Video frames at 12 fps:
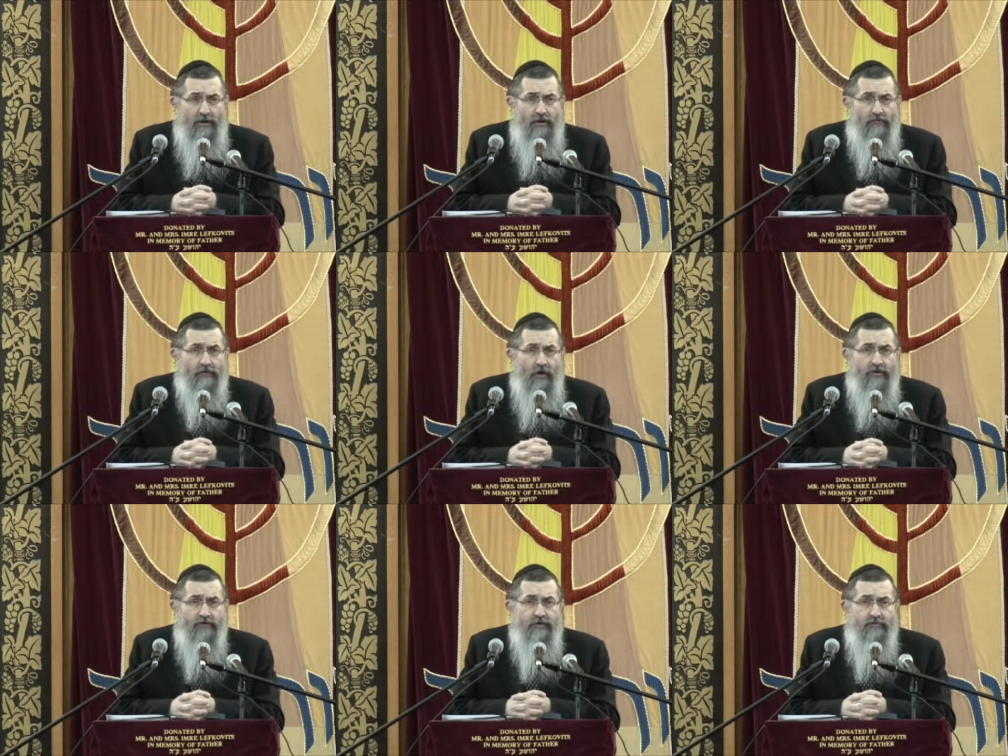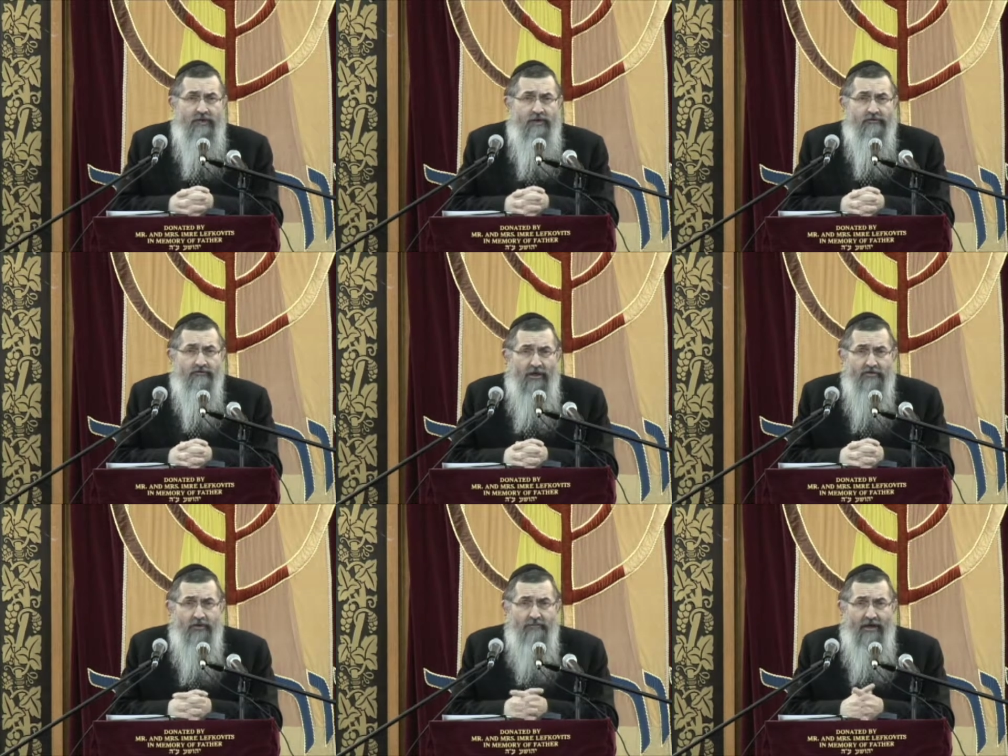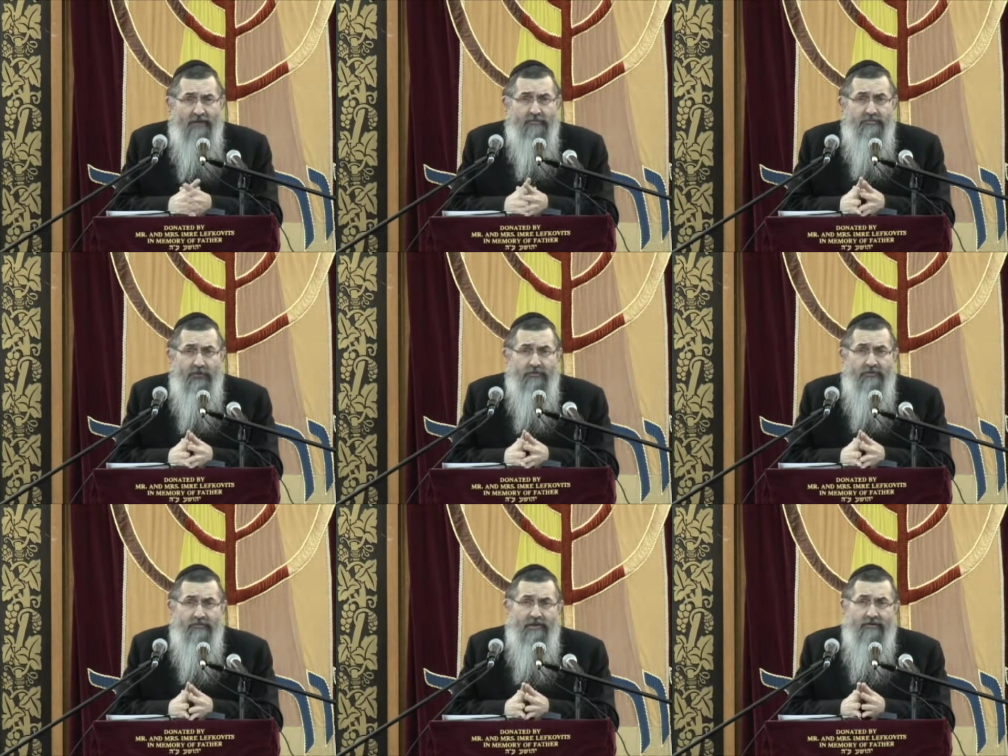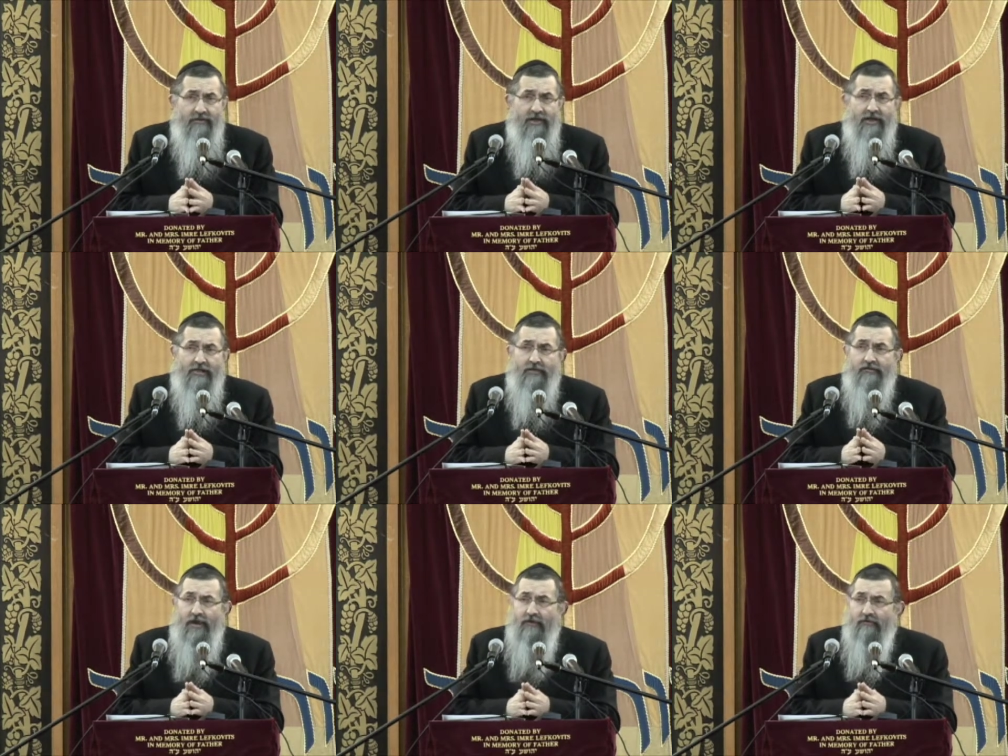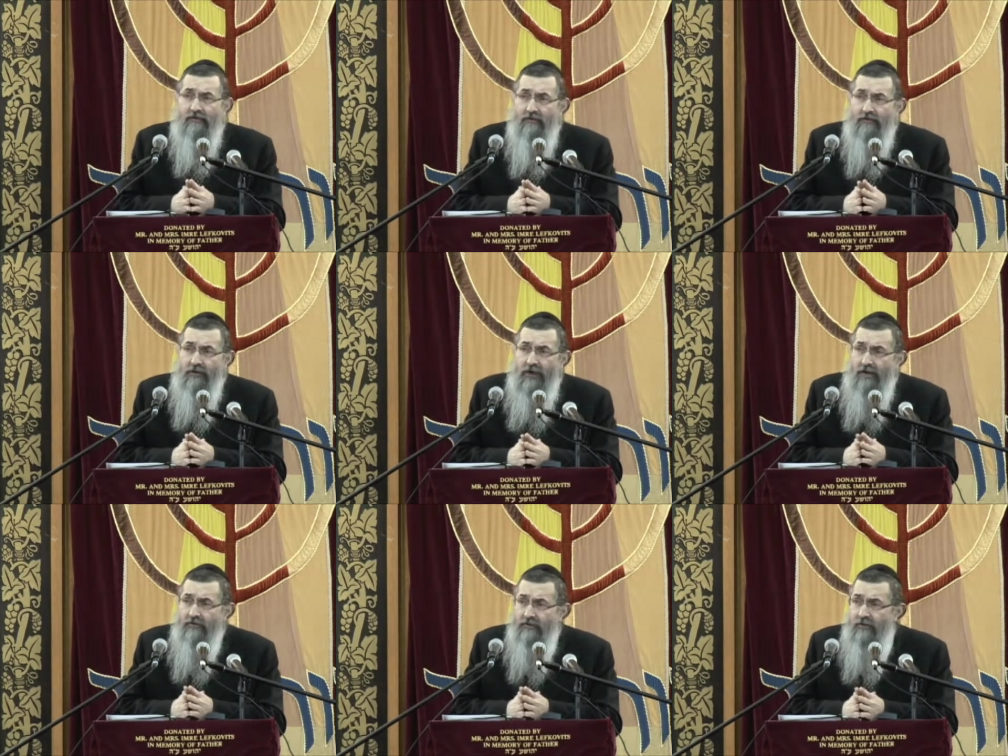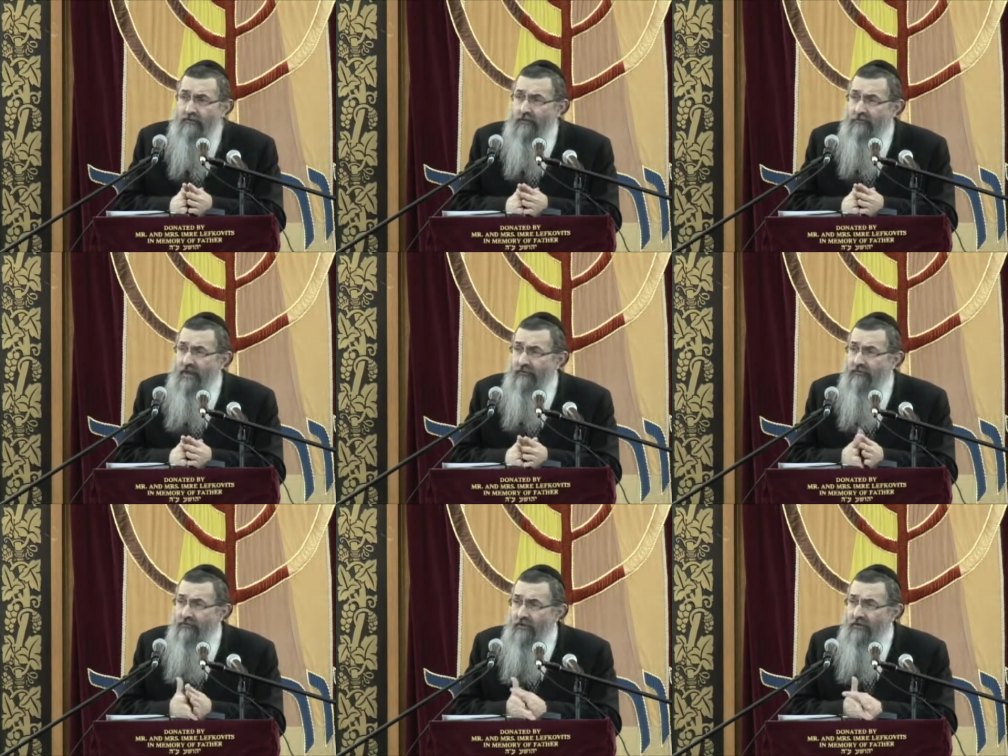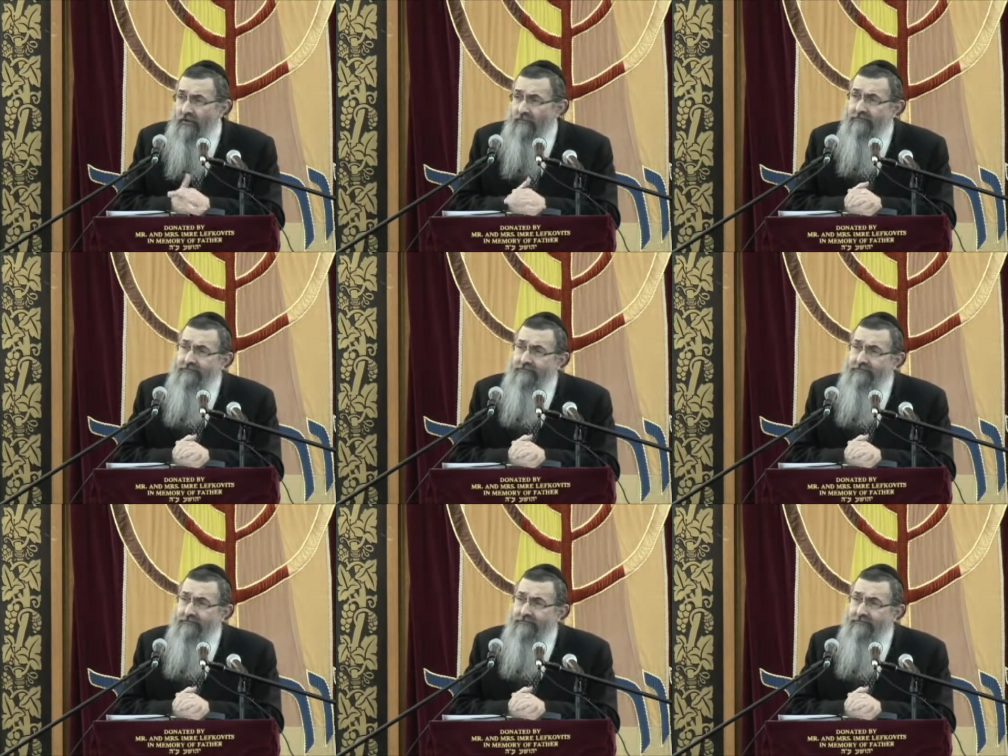is going to be as much about Purim and Megillas Esther as it is about Tefillah.